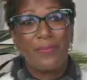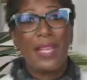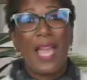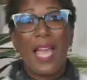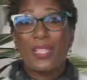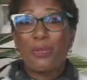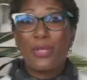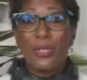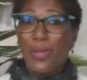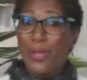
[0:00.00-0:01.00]
As a
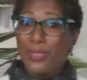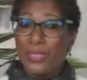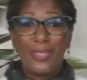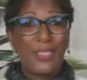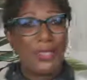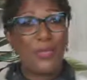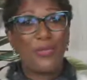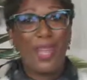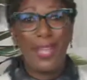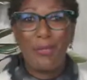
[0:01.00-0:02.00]
result,
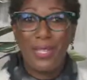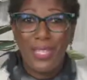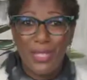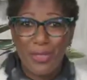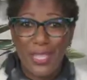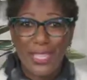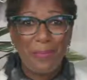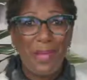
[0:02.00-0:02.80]
True Vine Ministries,